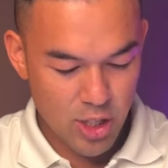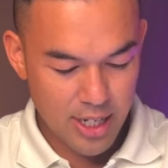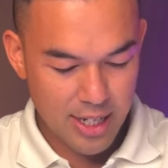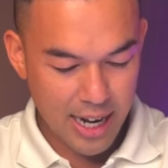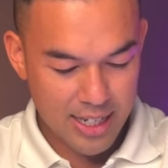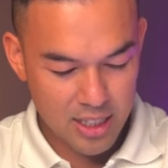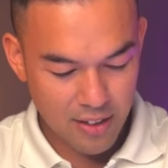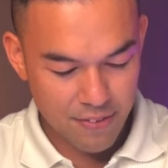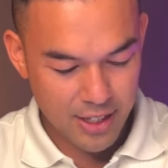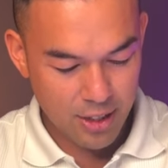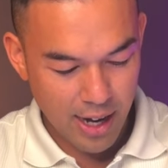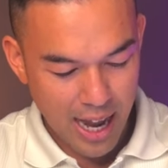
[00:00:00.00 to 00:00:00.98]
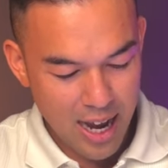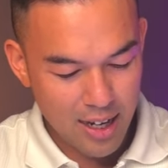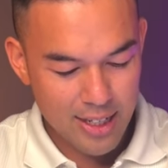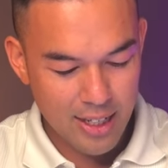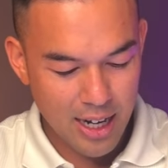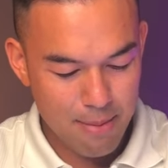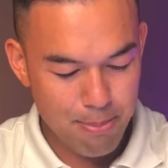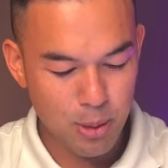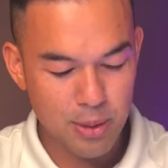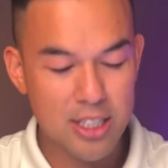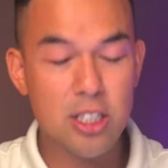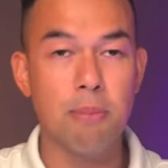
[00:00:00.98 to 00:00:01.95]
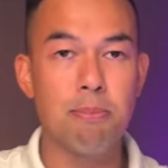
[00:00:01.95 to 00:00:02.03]
you need to actually figure out how can I build
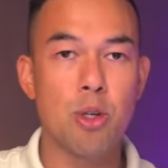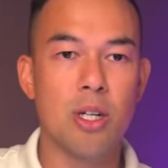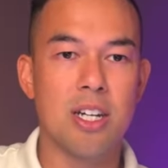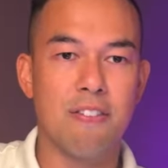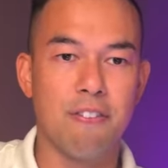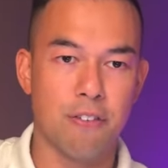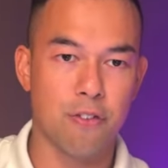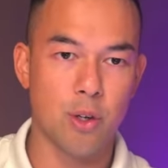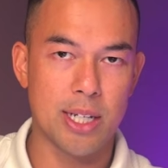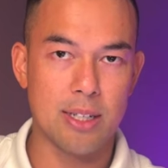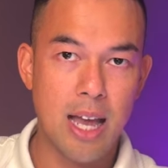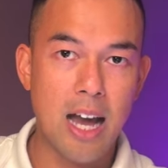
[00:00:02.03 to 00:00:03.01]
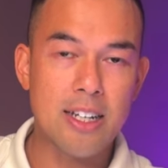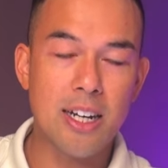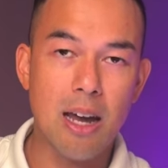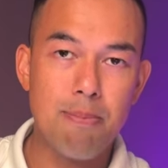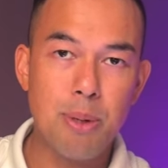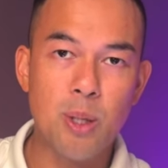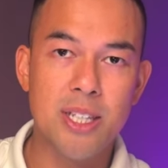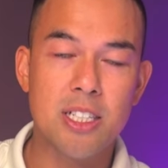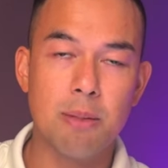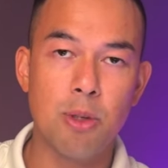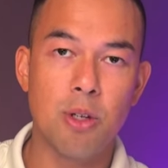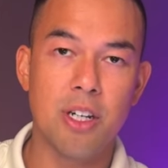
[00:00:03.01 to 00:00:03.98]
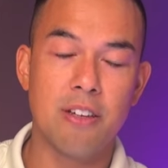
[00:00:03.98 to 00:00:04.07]
this community for free? How can I build this
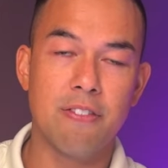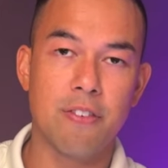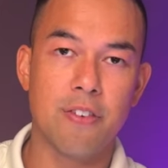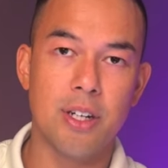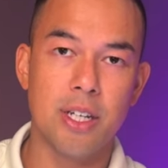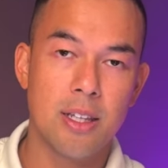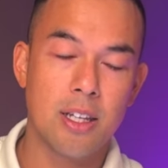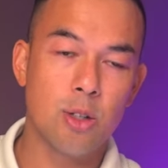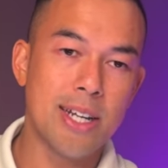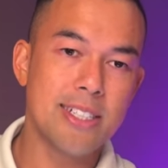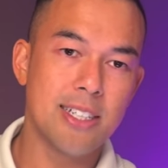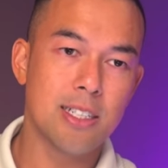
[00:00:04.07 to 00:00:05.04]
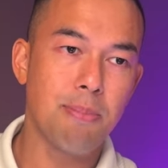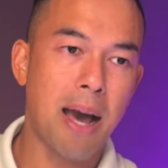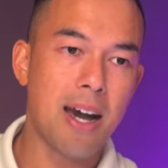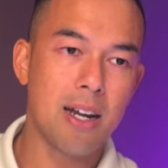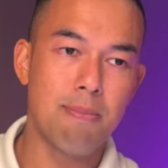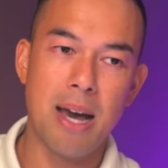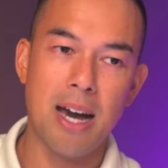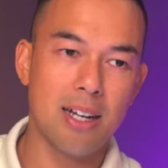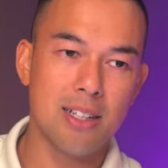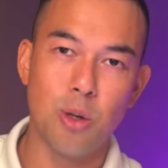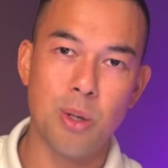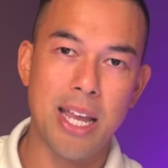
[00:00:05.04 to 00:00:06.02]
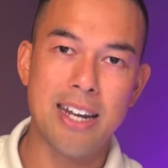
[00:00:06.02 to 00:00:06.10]
community for free? The craziest part
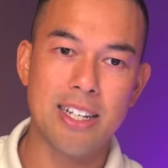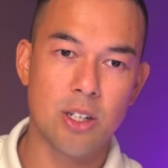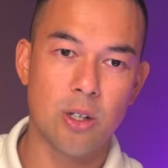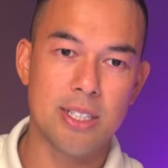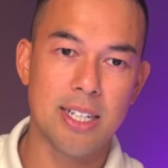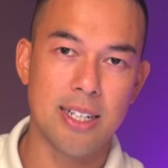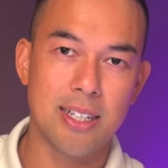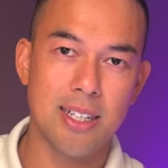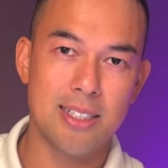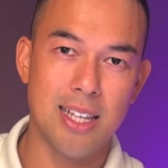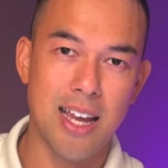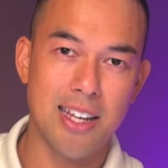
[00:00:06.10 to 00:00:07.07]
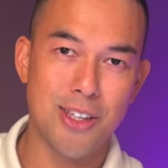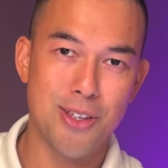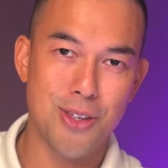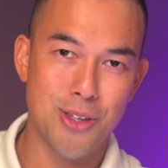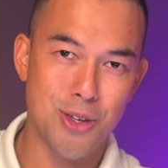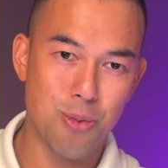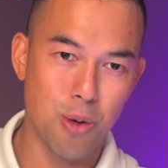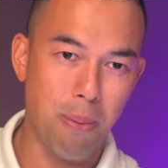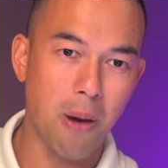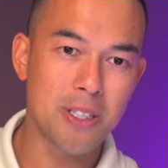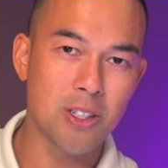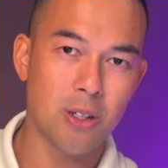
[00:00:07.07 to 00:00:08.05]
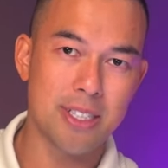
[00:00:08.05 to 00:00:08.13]
about organic content is that you will
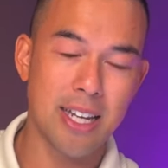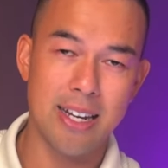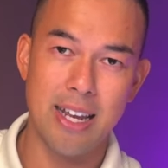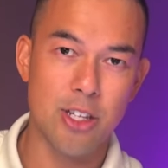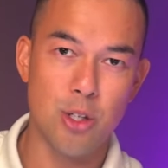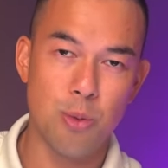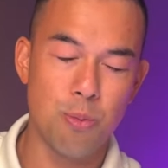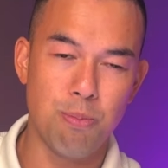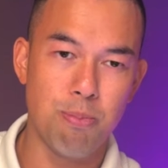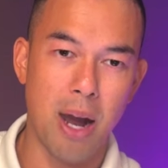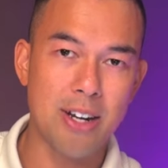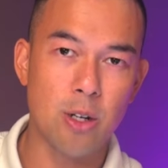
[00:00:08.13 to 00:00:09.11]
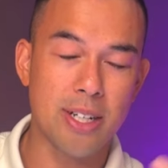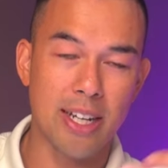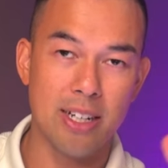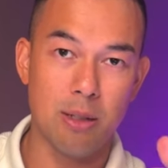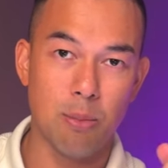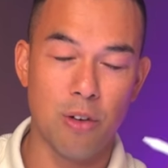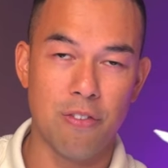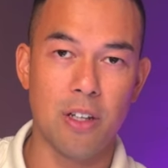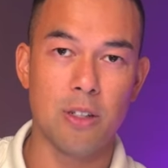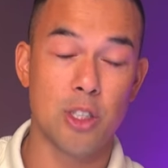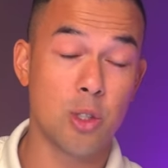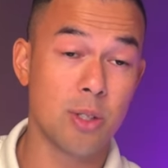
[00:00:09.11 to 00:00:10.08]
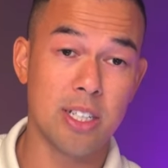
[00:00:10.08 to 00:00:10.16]
post content and you might not get any more
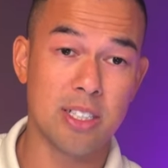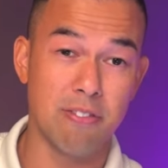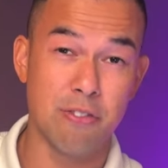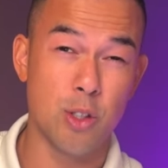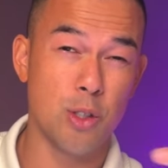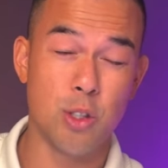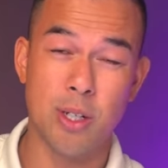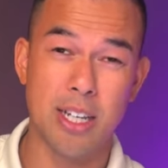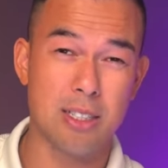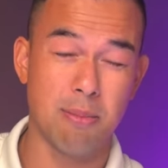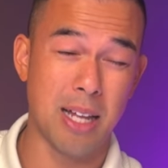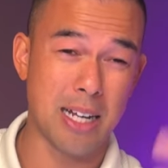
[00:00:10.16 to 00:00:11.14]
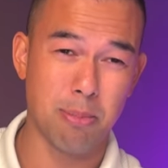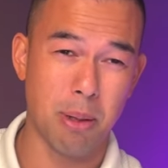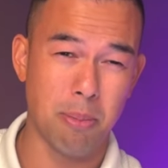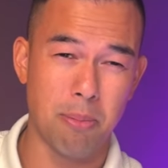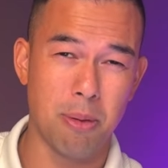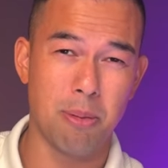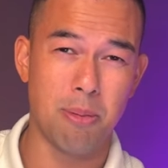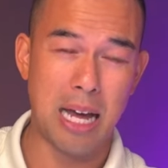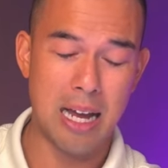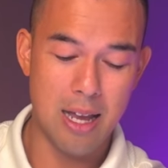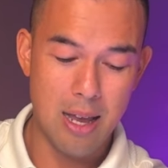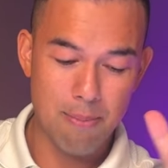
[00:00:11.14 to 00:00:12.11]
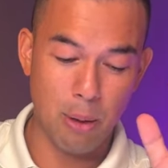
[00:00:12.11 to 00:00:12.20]
followers. You'll get some views, you'll get some likes, blah, blah, blah, blah, blah.
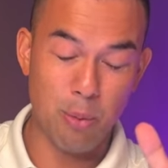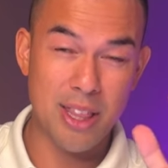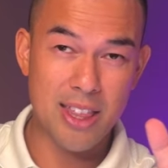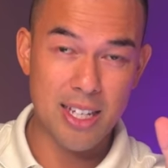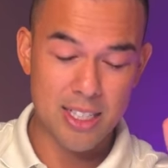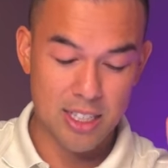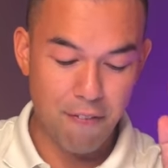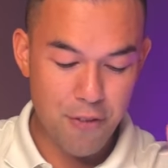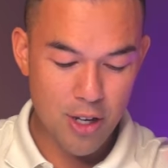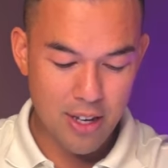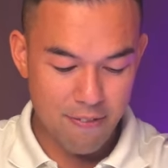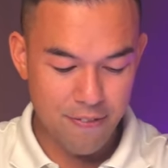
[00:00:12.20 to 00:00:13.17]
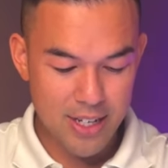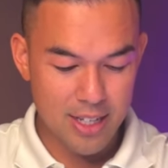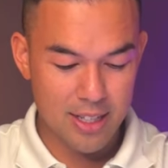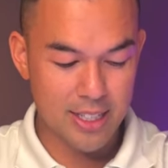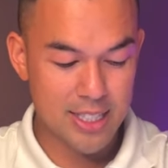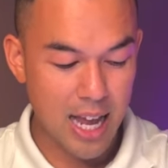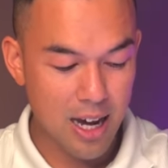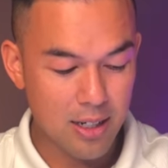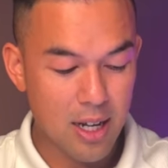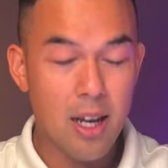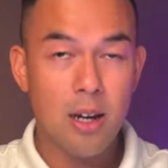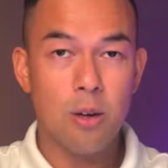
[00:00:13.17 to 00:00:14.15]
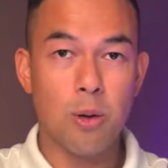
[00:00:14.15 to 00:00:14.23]
But with this, if you can figure this out,
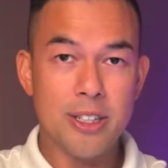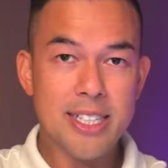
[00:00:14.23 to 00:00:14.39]
well,